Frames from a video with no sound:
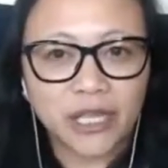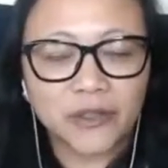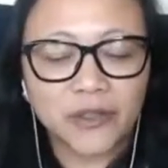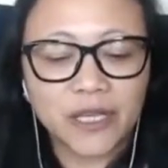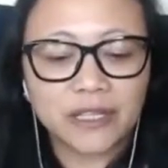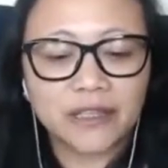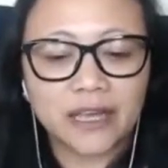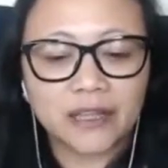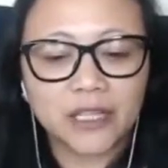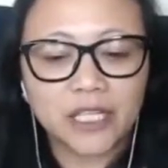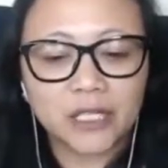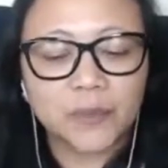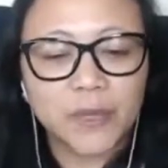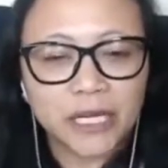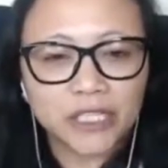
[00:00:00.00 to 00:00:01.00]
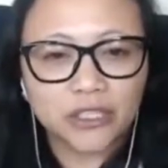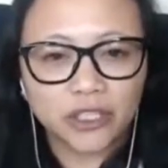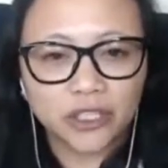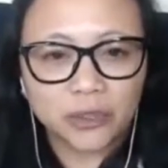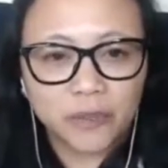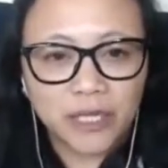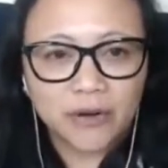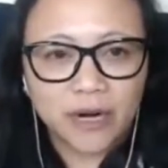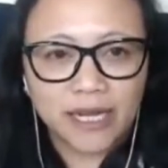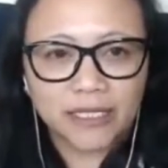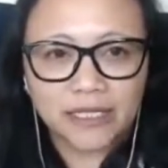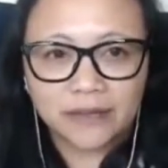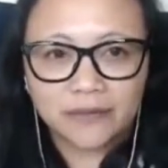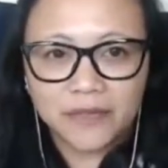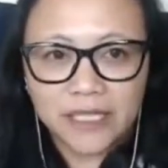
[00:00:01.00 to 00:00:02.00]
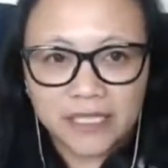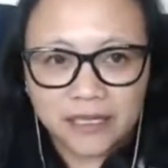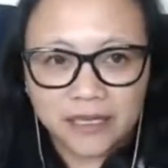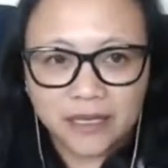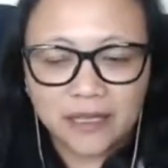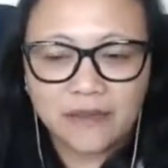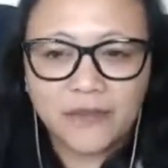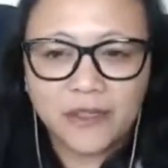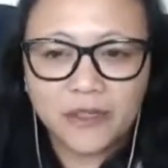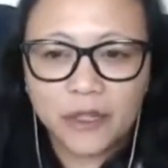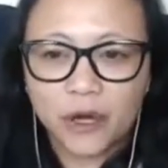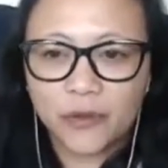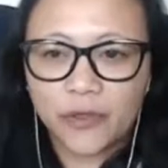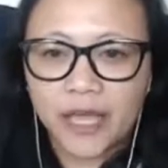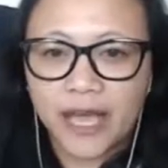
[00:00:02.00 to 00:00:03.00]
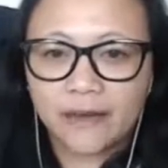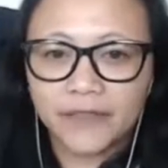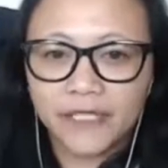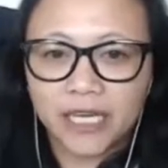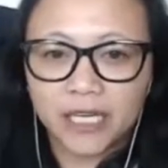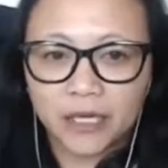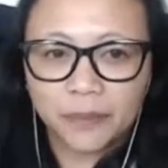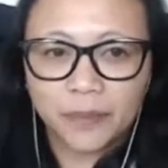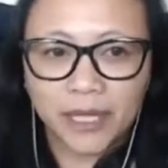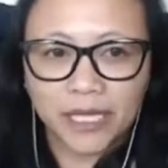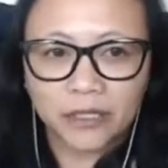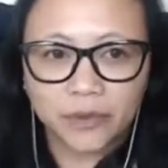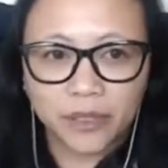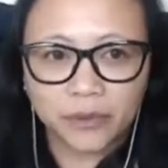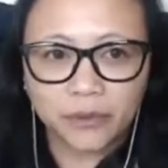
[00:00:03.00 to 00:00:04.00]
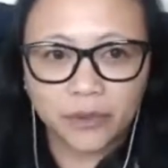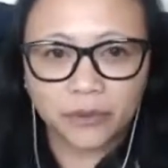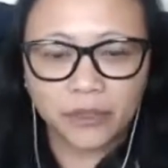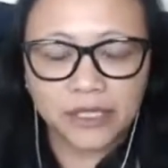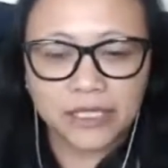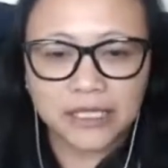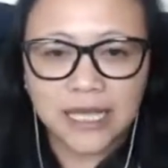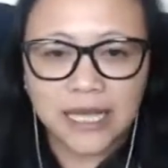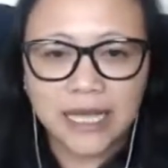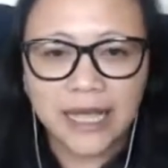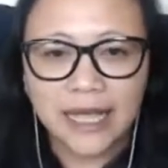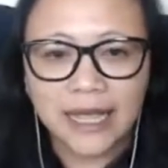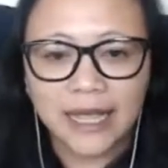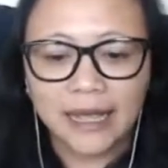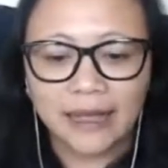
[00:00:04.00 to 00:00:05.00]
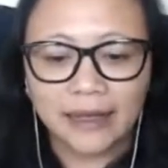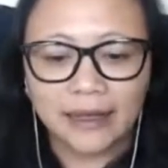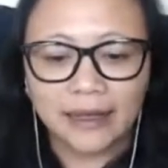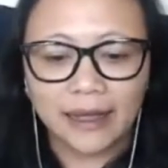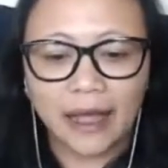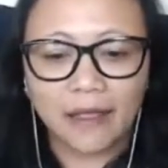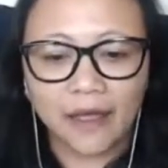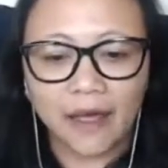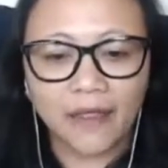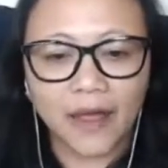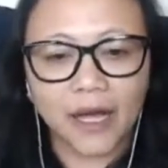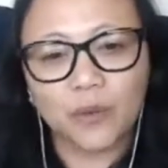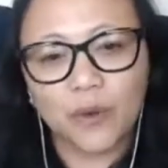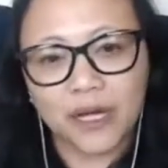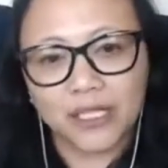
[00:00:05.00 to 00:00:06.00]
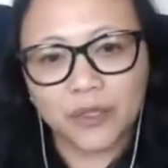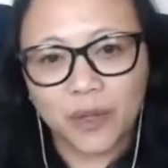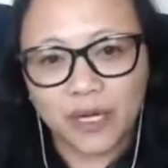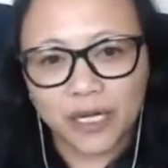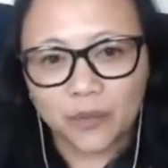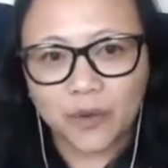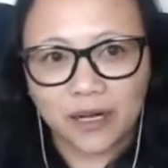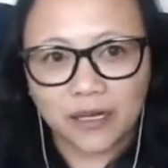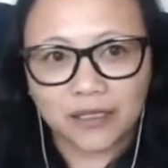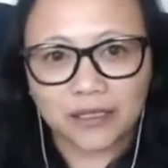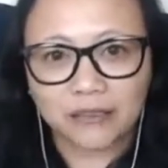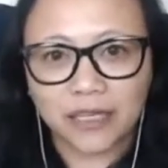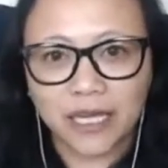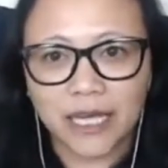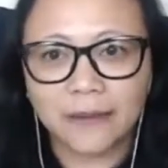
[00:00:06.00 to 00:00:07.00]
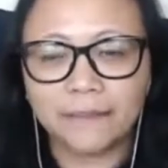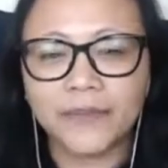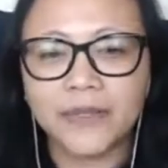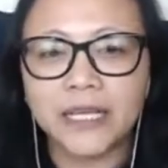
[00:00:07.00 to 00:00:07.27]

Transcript: They think that this person should be granted a visa even though they have not complied with the rules. And that was what it was, okay?